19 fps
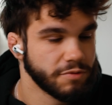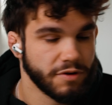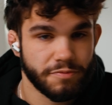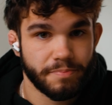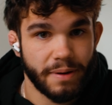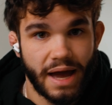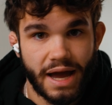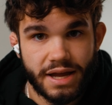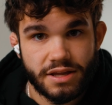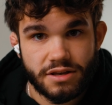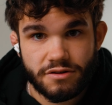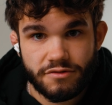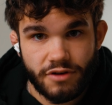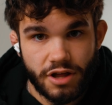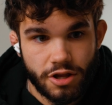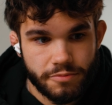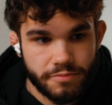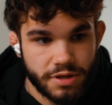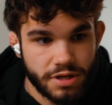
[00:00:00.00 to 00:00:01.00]
with backend
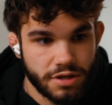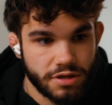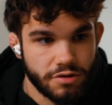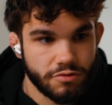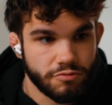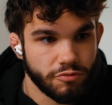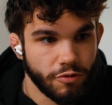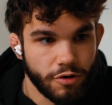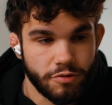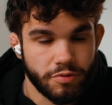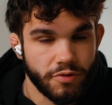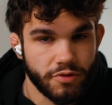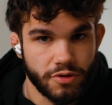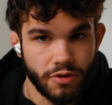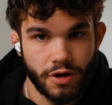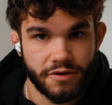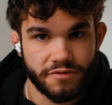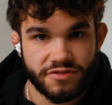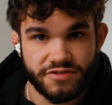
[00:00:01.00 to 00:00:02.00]
development, you work with a
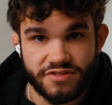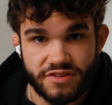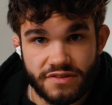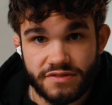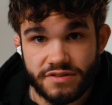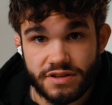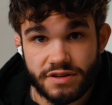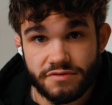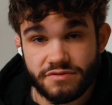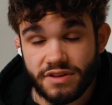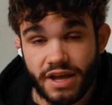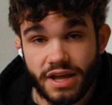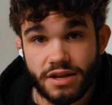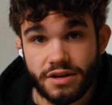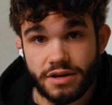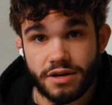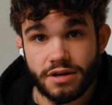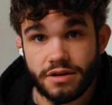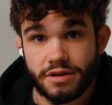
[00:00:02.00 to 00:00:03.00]
lot of sensitive
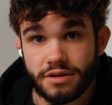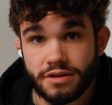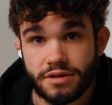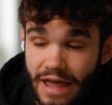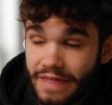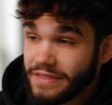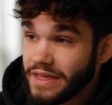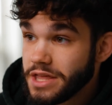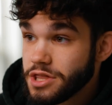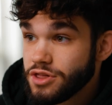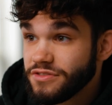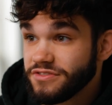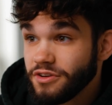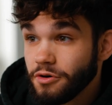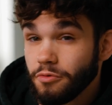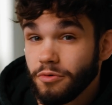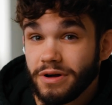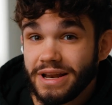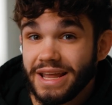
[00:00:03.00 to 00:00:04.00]
data and they just
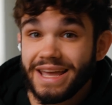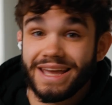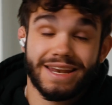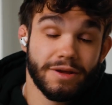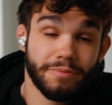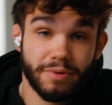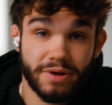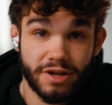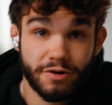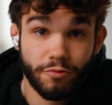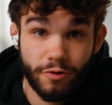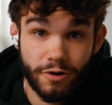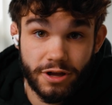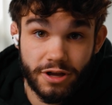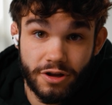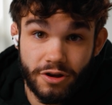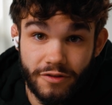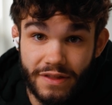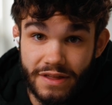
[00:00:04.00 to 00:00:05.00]
don't want anybody
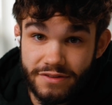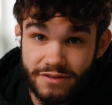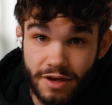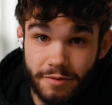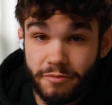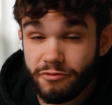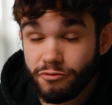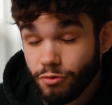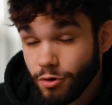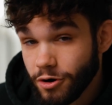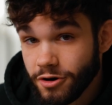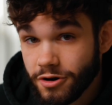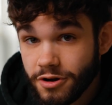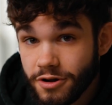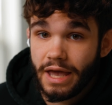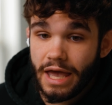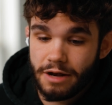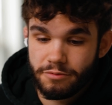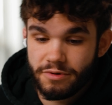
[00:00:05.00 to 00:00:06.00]
working on that type of
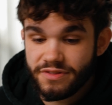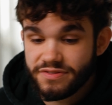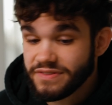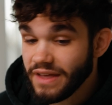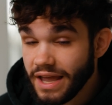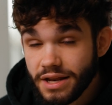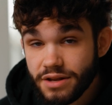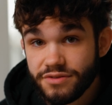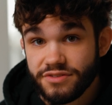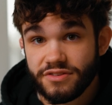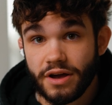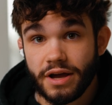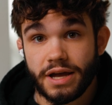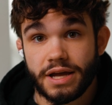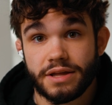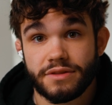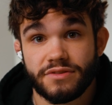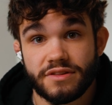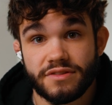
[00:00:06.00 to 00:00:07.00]
work. And with data
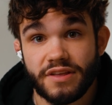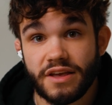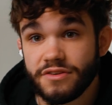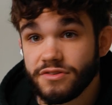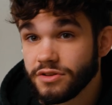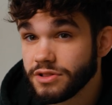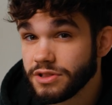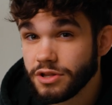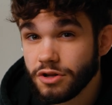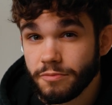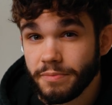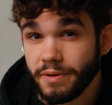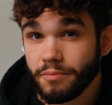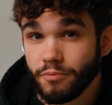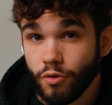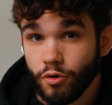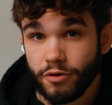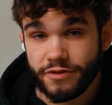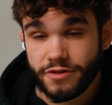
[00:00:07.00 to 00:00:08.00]
science, it takes a little bit
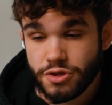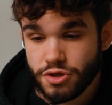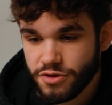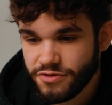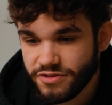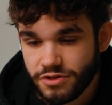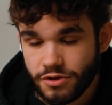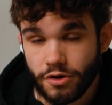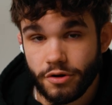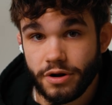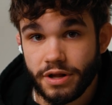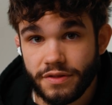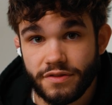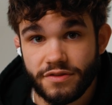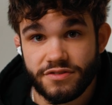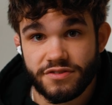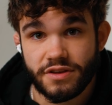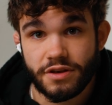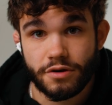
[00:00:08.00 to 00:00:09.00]
more than just learning
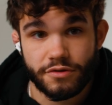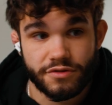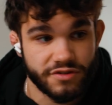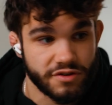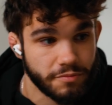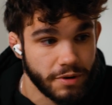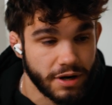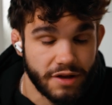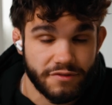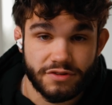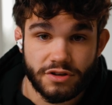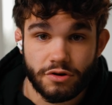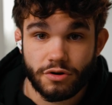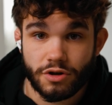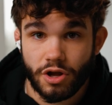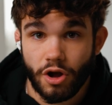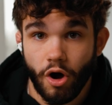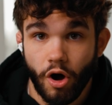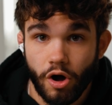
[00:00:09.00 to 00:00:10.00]
the skills. You might have to go
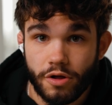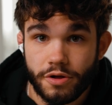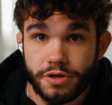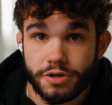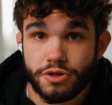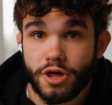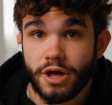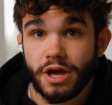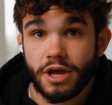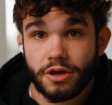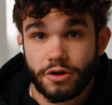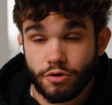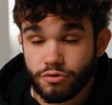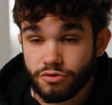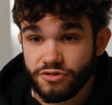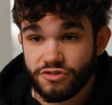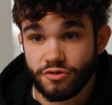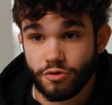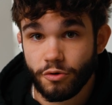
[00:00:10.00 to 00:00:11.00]
to college,
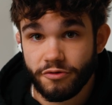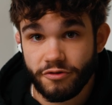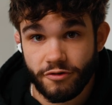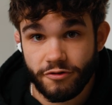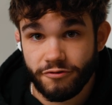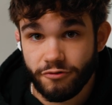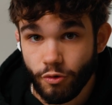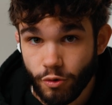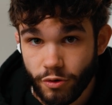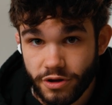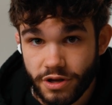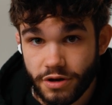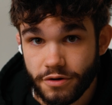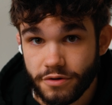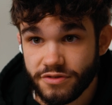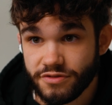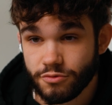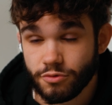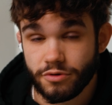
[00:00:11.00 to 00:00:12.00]
go to school for 4
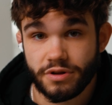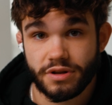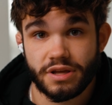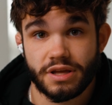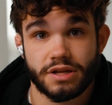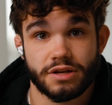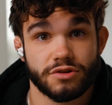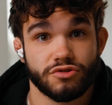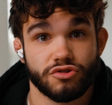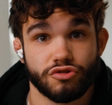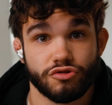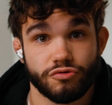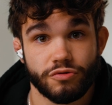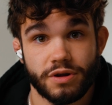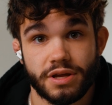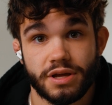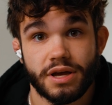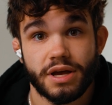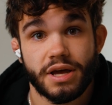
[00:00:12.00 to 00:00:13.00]
years in order to get a
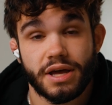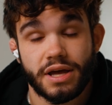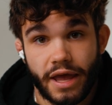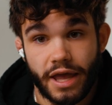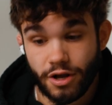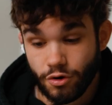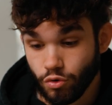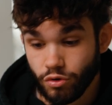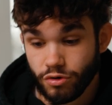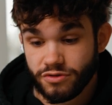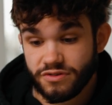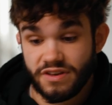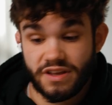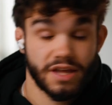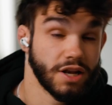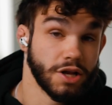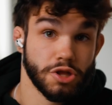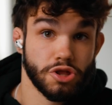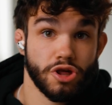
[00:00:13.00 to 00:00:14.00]
degree in order to
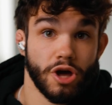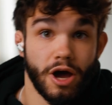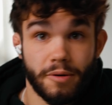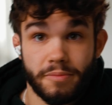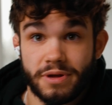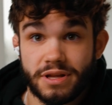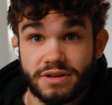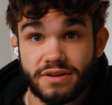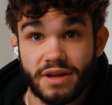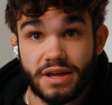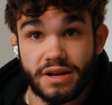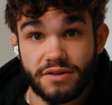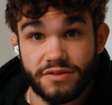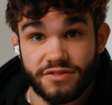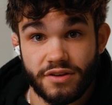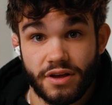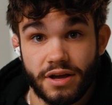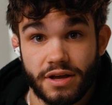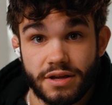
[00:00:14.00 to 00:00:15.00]
get a job in data
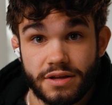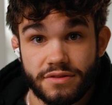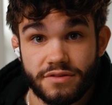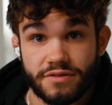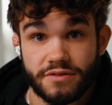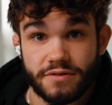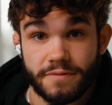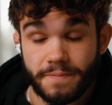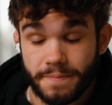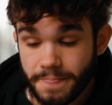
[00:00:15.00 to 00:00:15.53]
science.